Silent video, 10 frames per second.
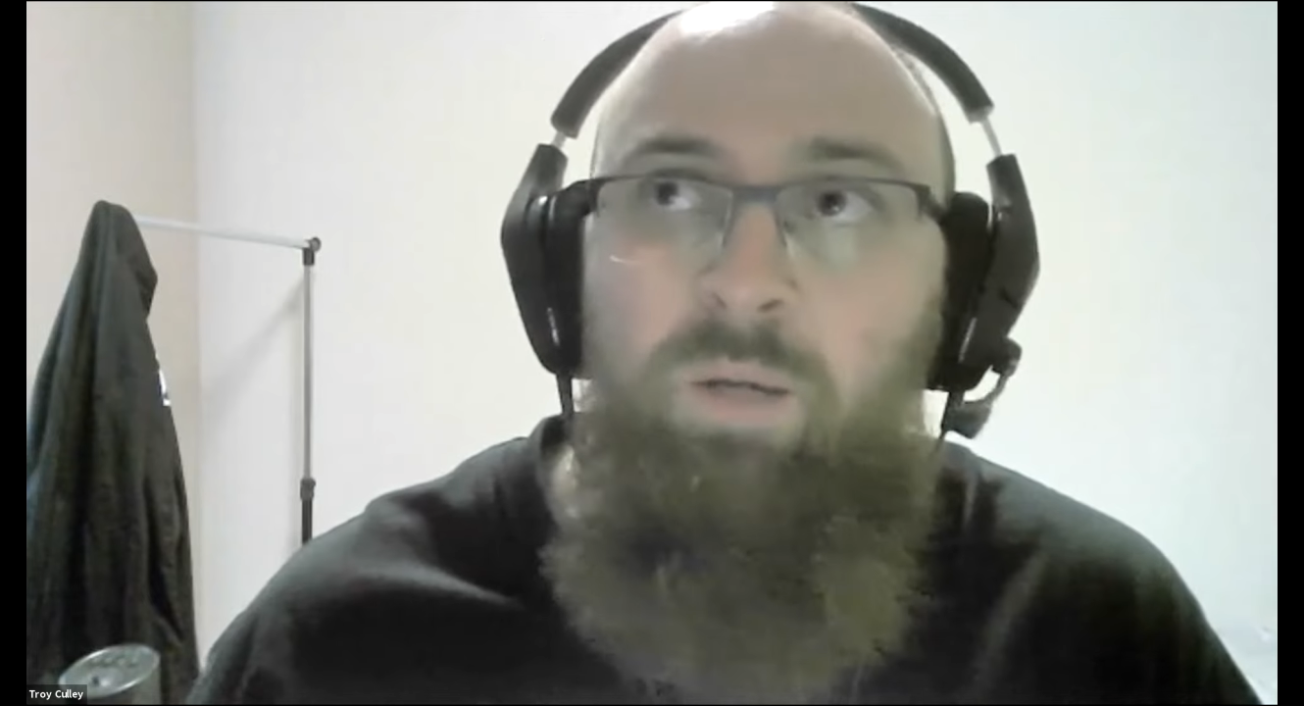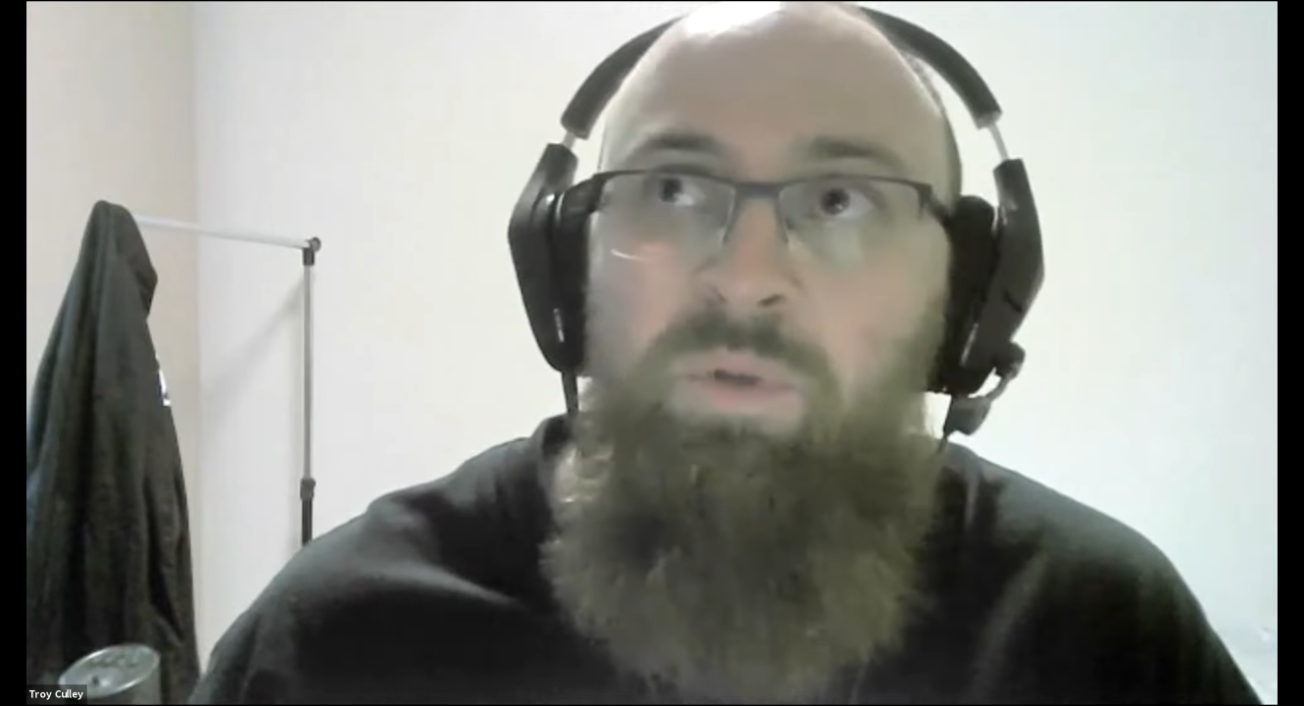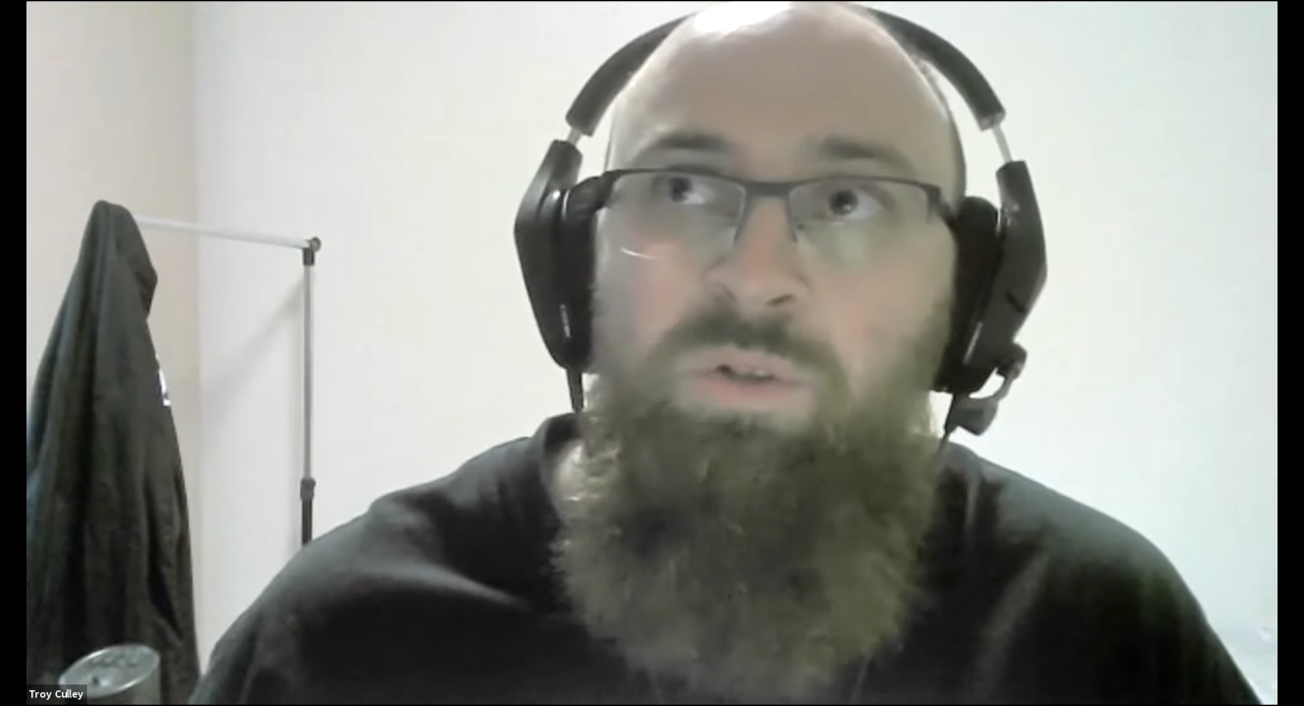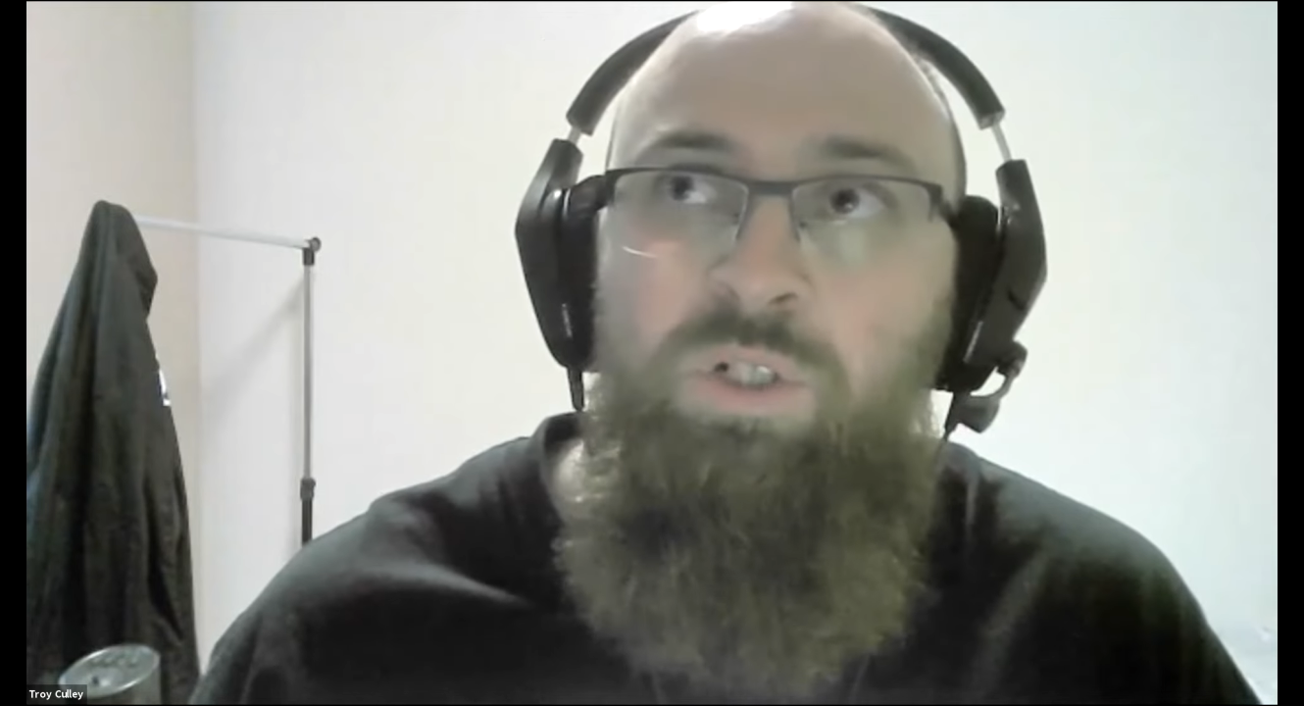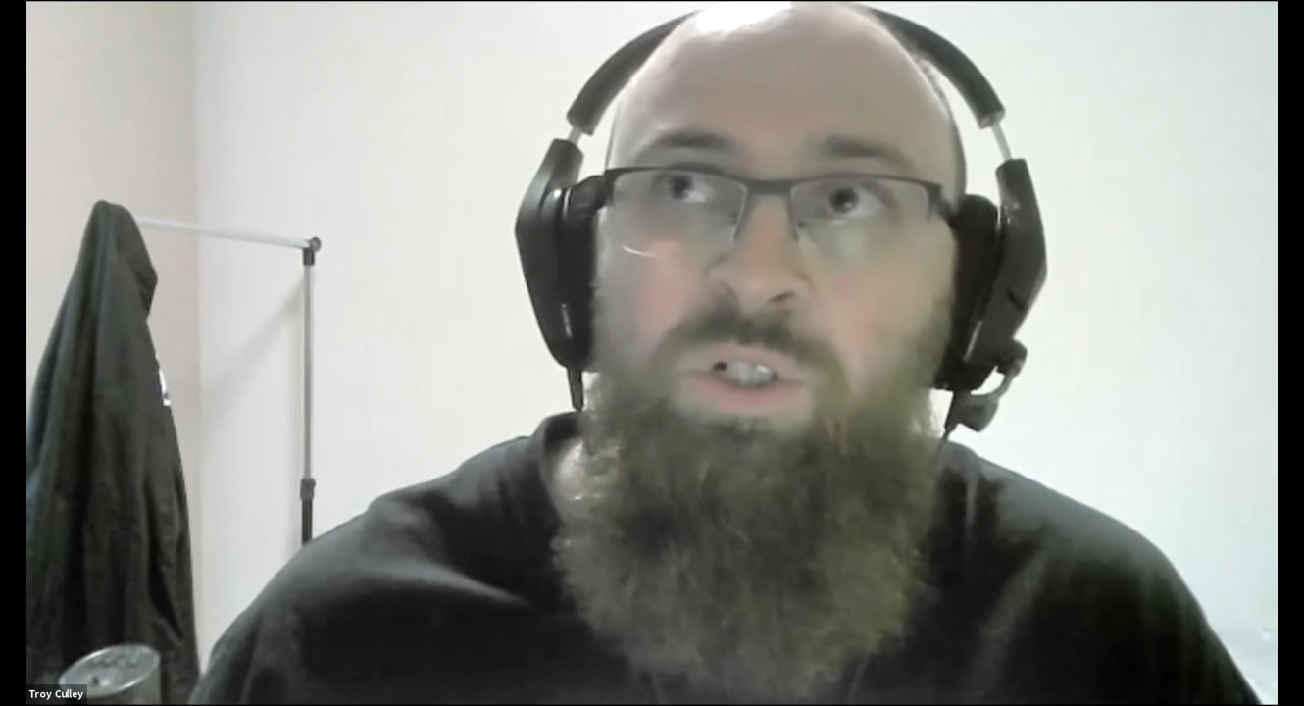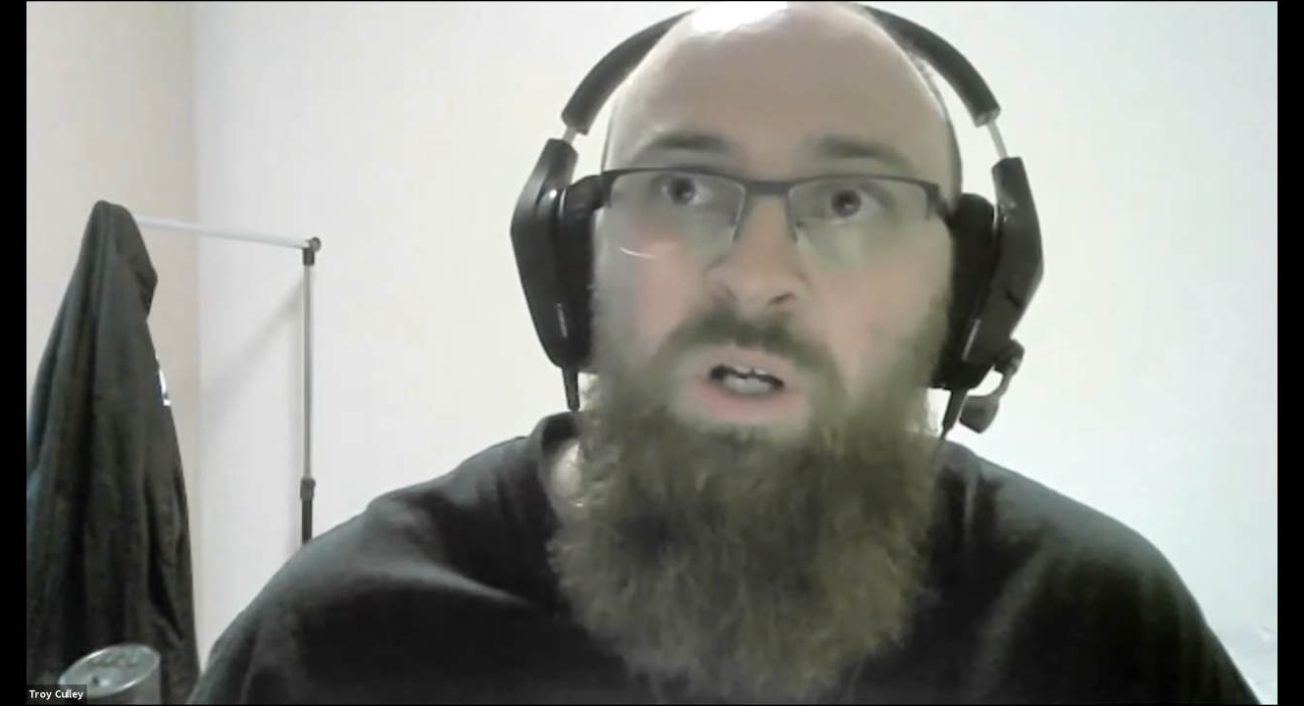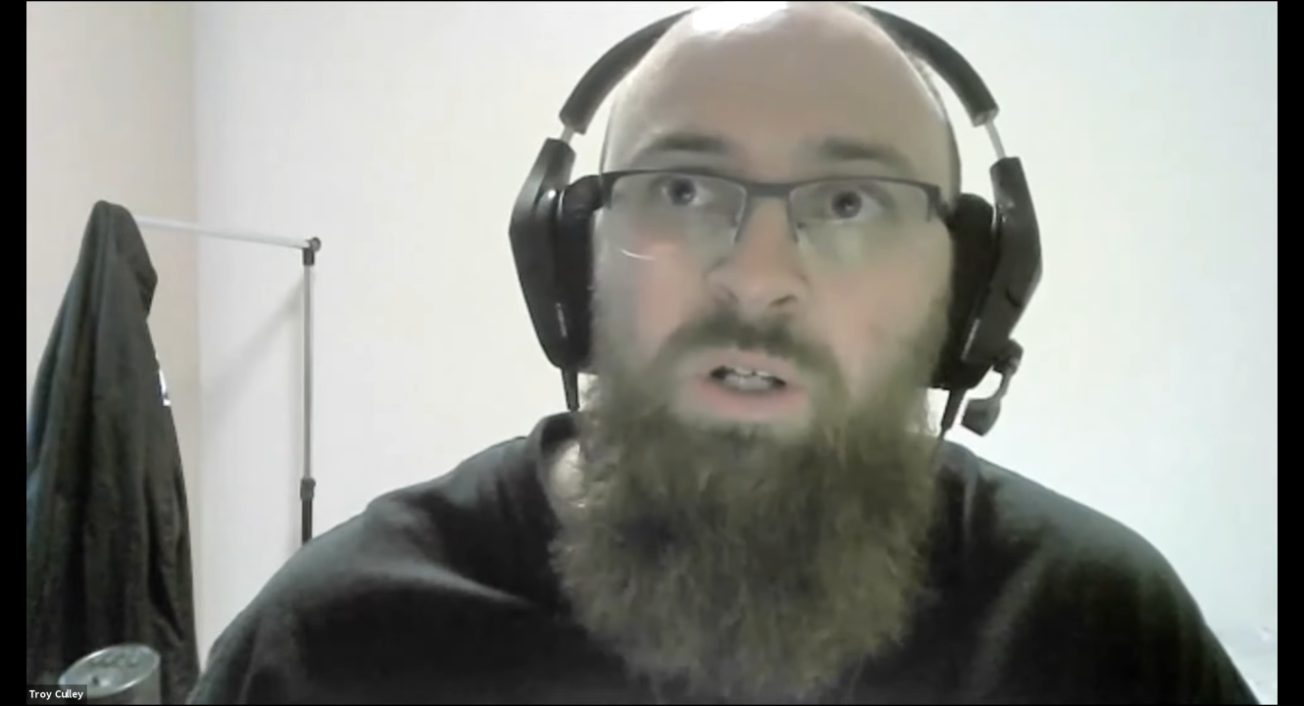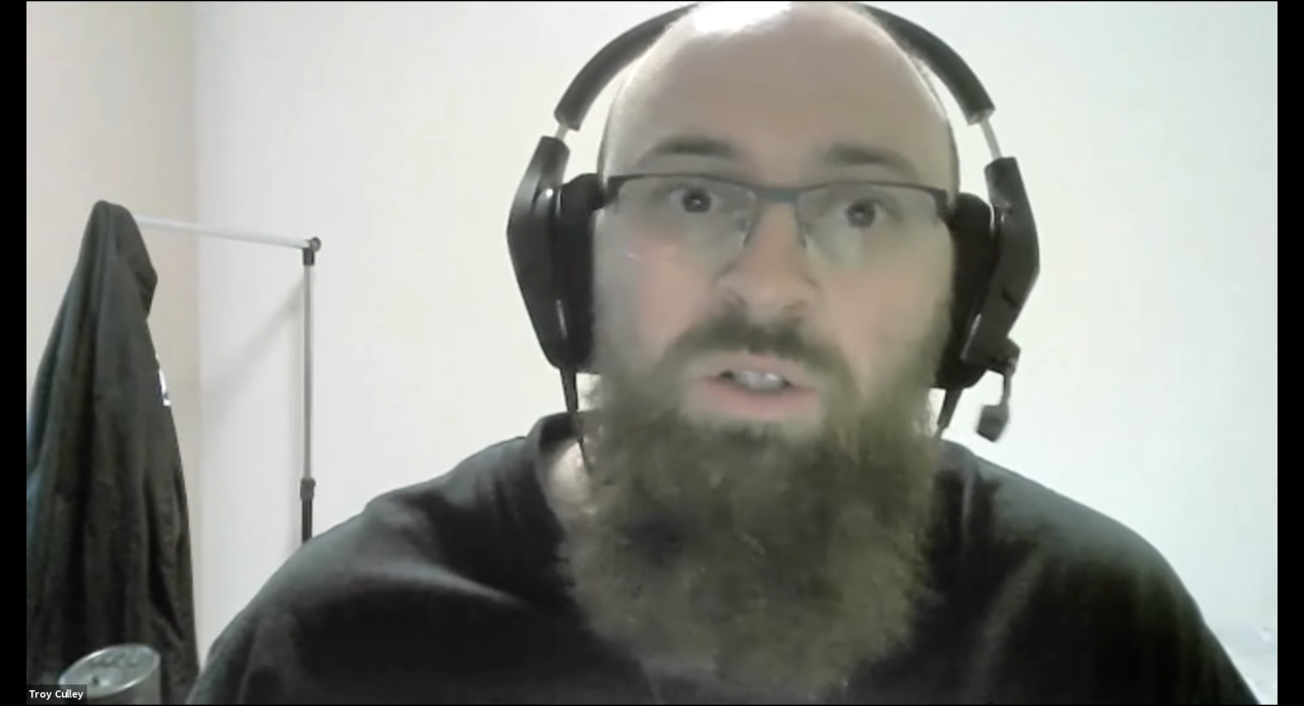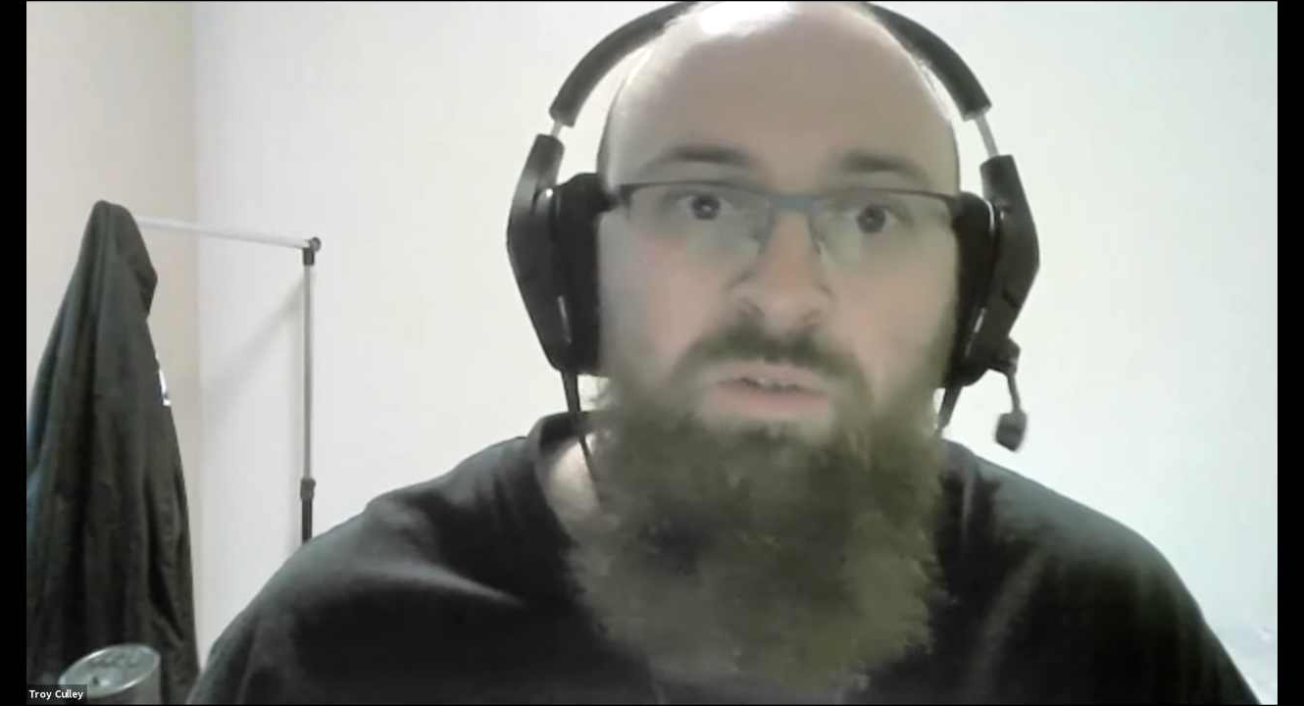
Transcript: It was a chance,